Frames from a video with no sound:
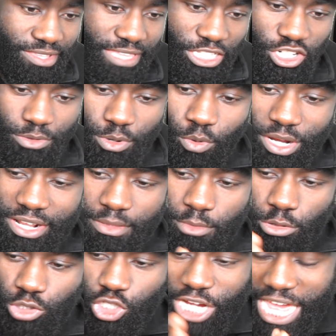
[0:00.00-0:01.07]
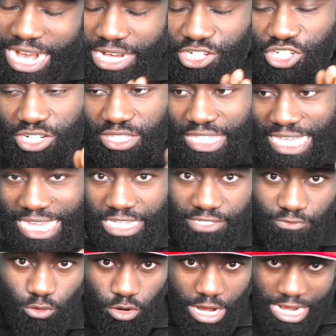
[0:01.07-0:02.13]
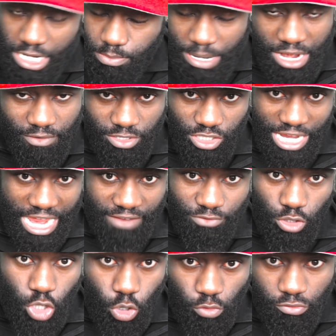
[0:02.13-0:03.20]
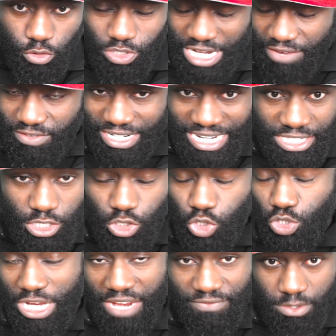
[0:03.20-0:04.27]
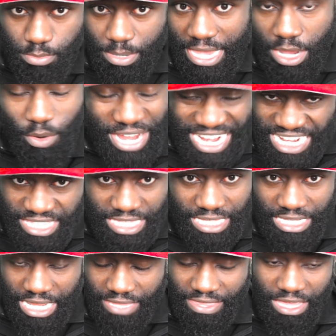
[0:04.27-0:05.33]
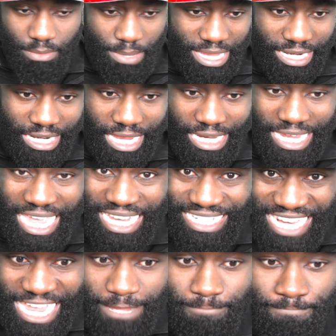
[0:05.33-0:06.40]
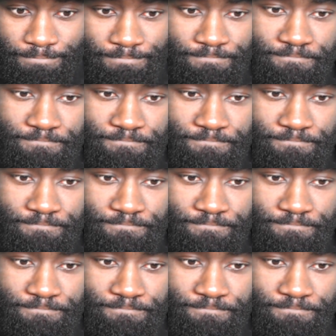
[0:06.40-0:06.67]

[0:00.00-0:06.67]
that's going to be one of the most challenging things for any parent to have to go through, to have to listen to, to have to bear or anything like that, man. Like, goddamn.